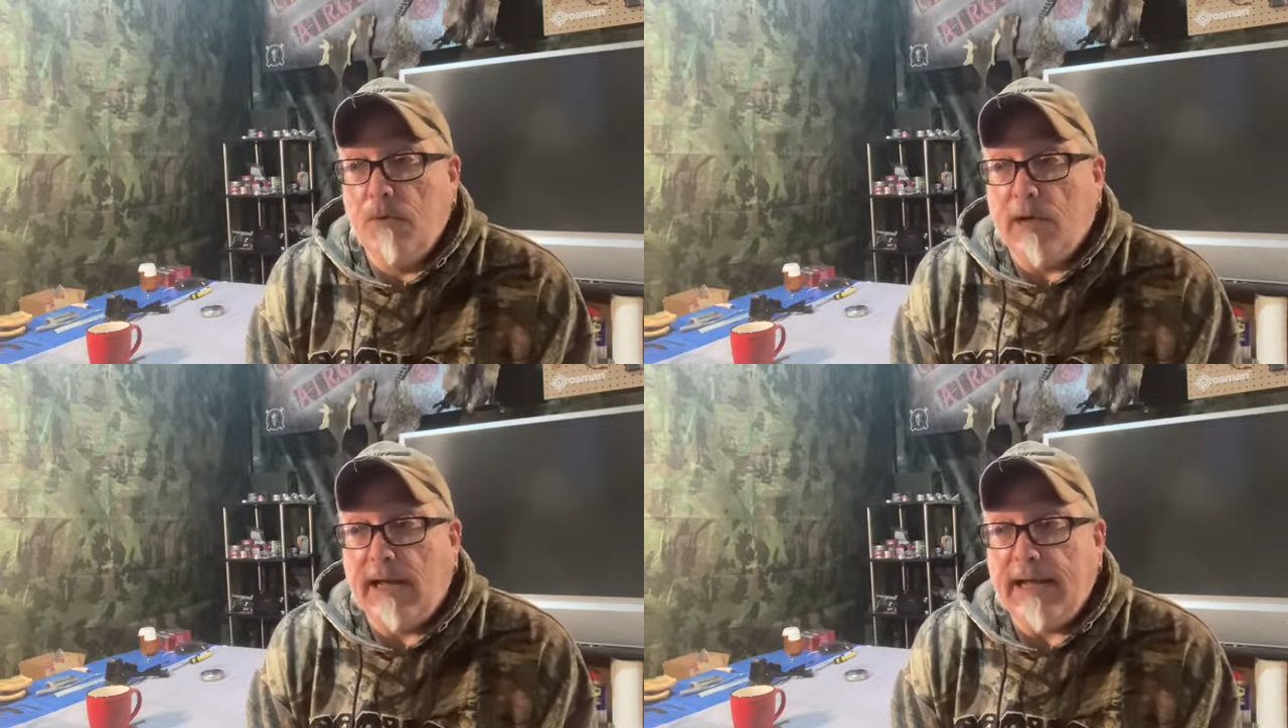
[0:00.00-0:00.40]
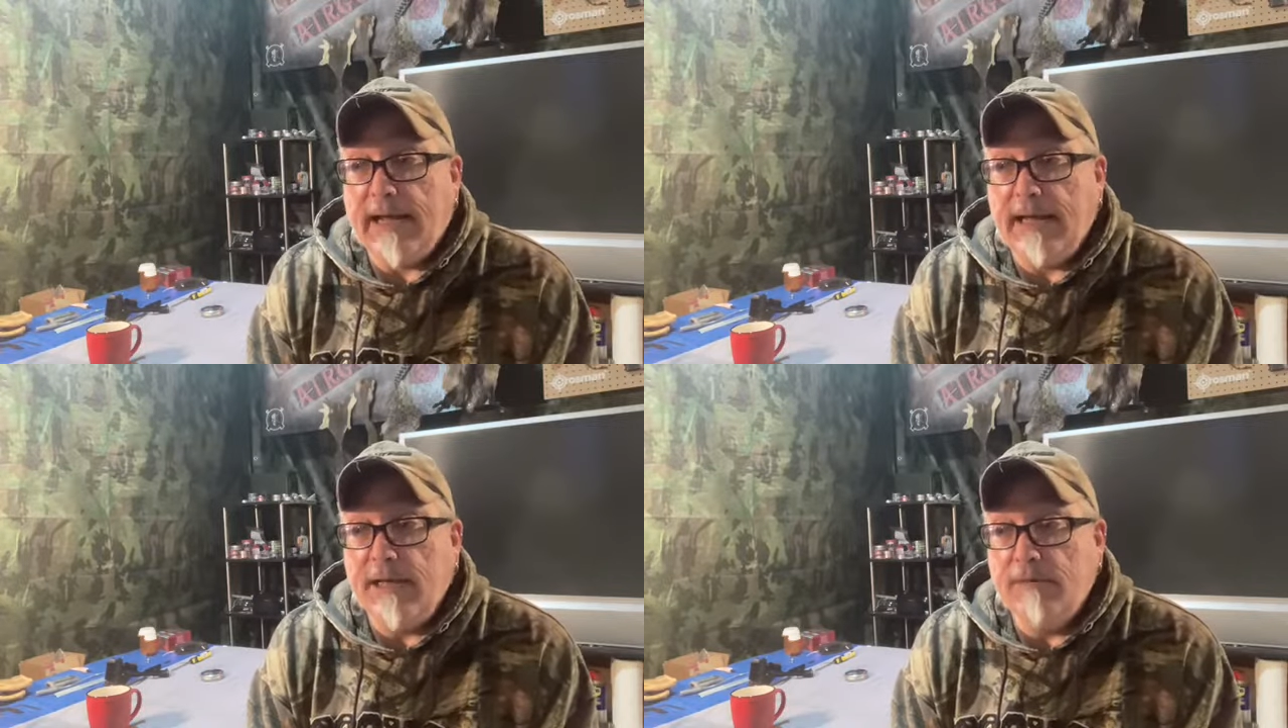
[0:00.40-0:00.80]

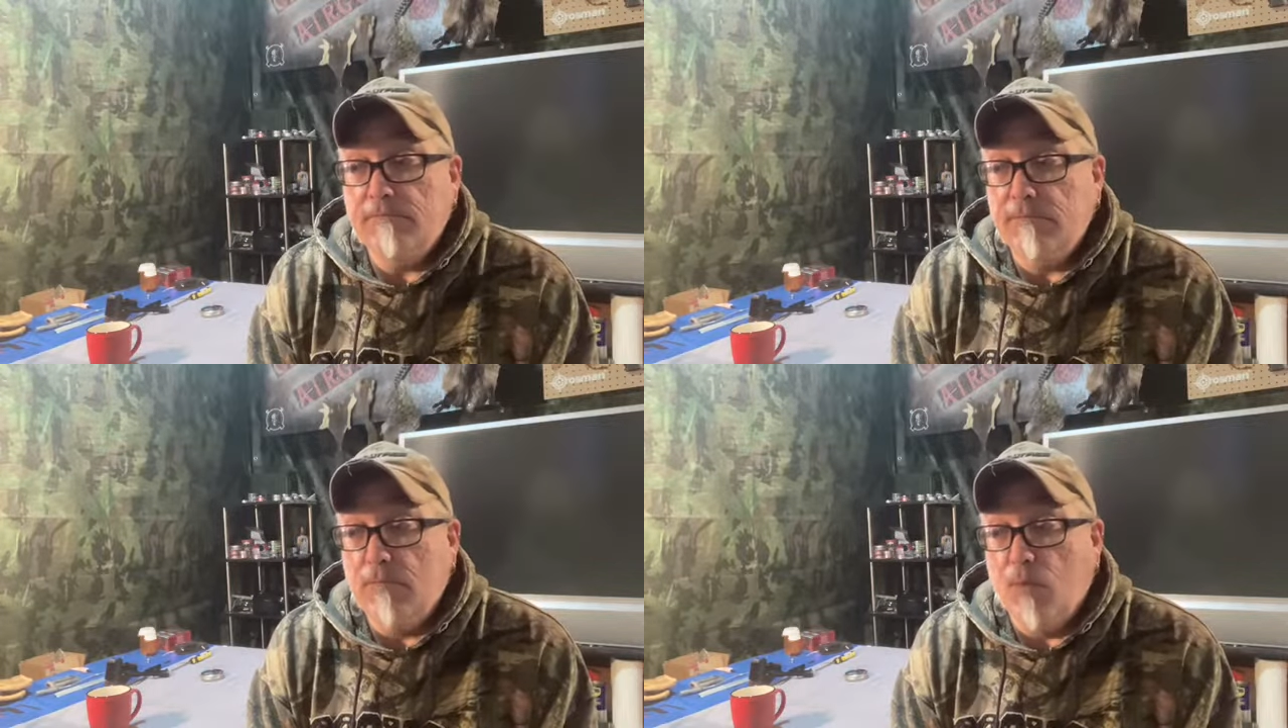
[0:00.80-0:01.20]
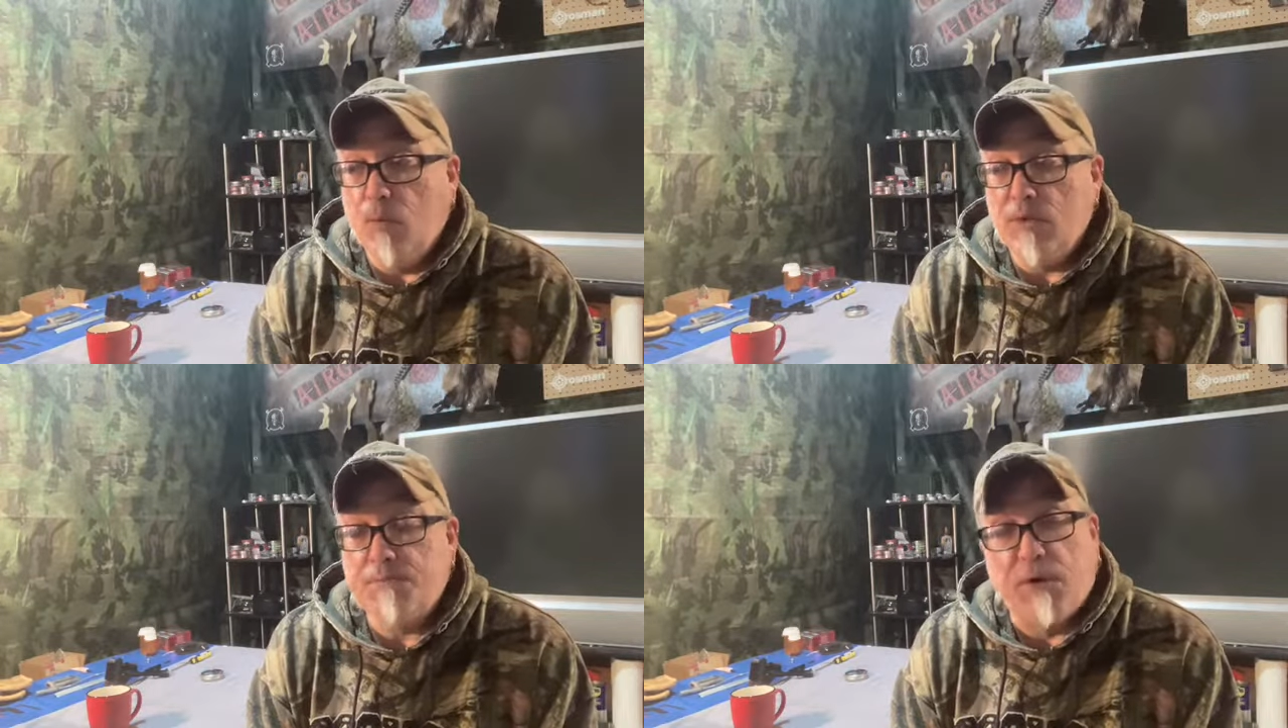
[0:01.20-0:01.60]
I
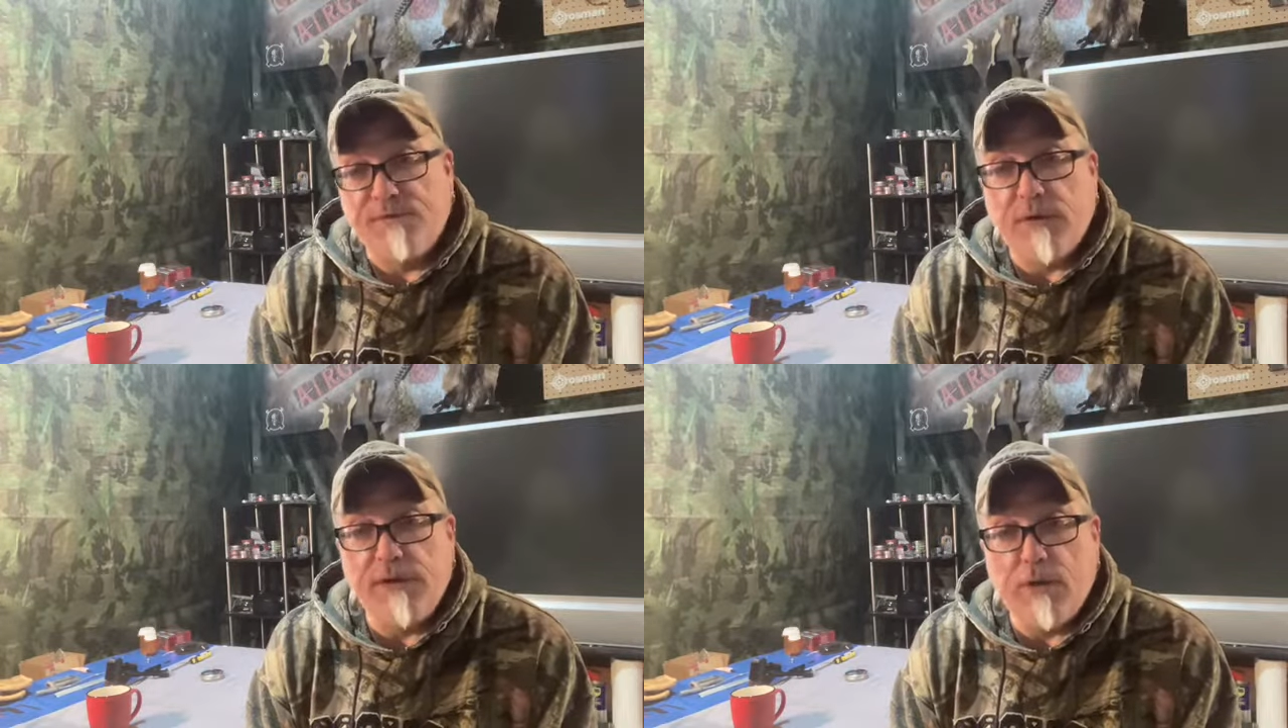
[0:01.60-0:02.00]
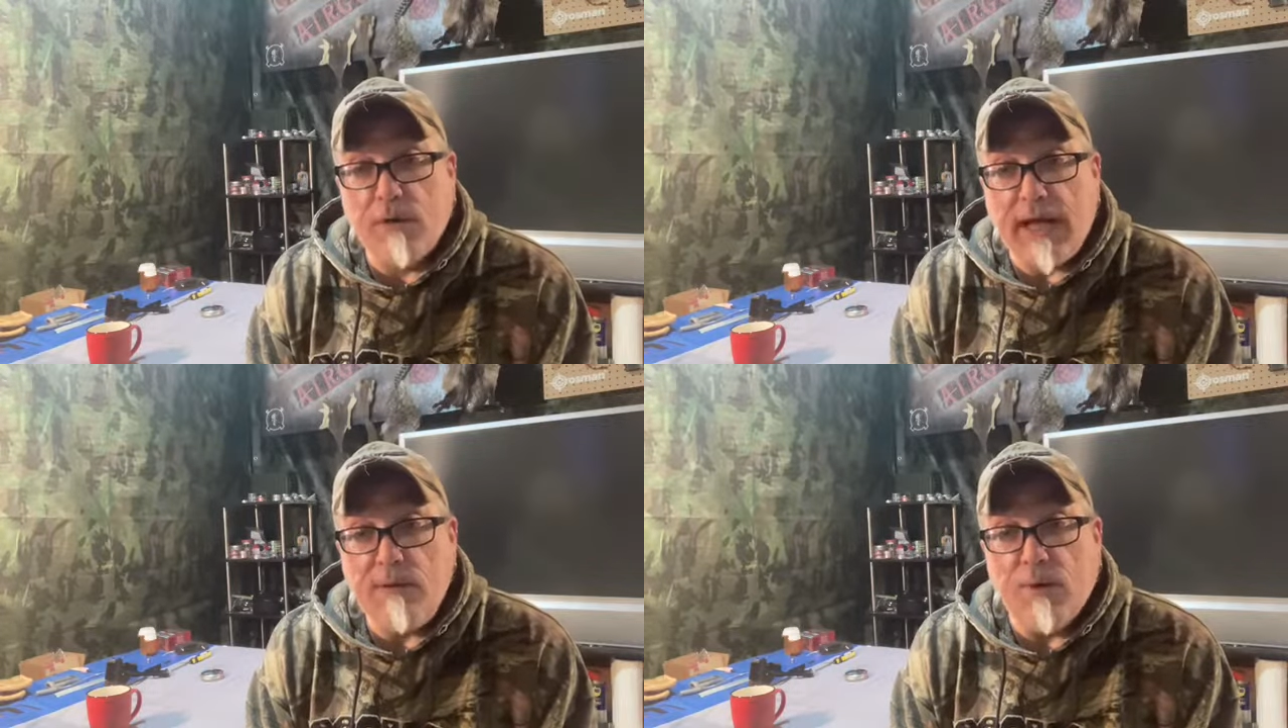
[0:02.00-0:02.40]
was perfectly
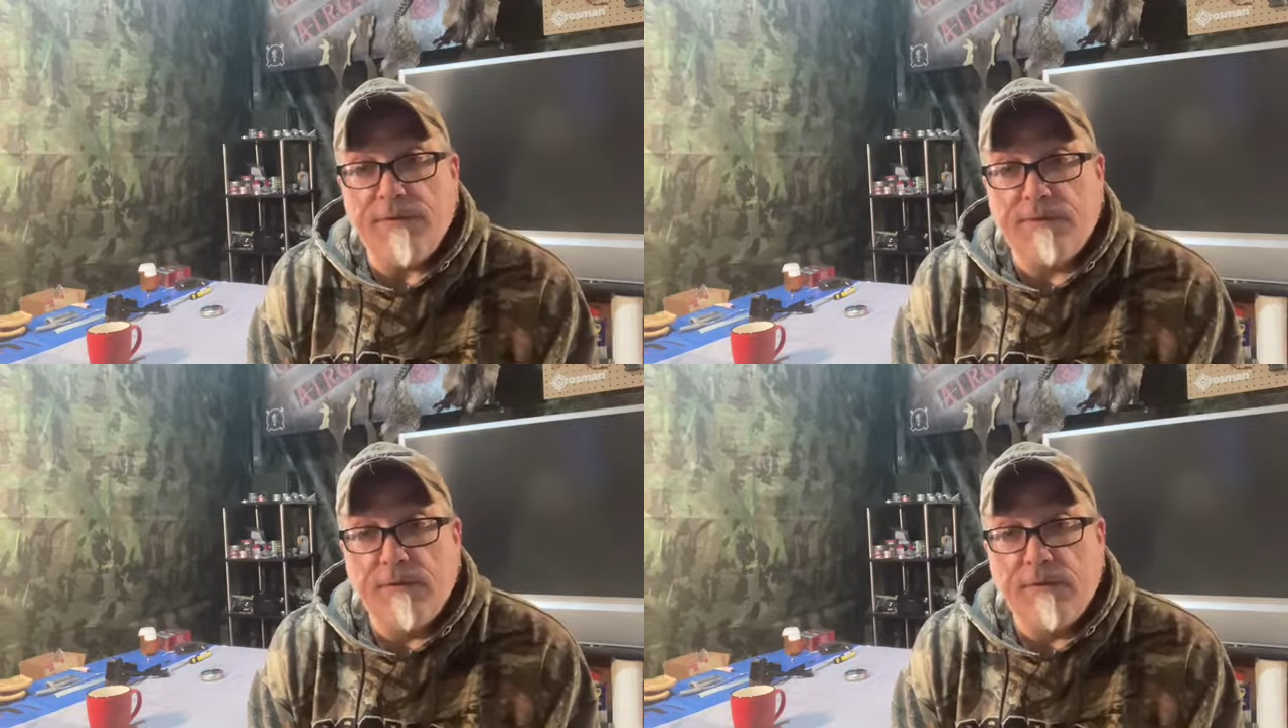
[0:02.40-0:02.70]
okay with.